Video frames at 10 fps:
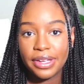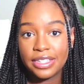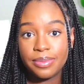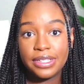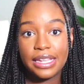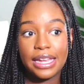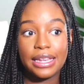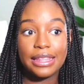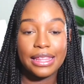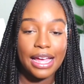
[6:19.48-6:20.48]
My husband
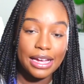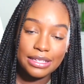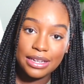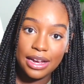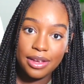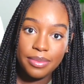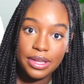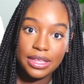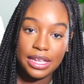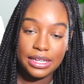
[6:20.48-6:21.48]
said last time
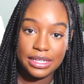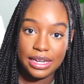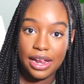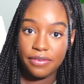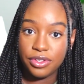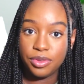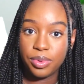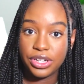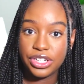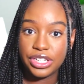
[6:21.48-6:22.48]
they did have
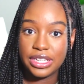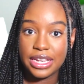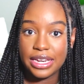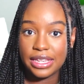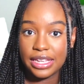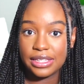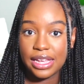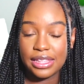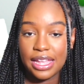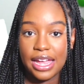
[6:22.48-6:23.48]
toothbrushes and things
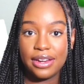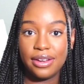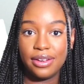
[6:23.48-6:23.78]
like that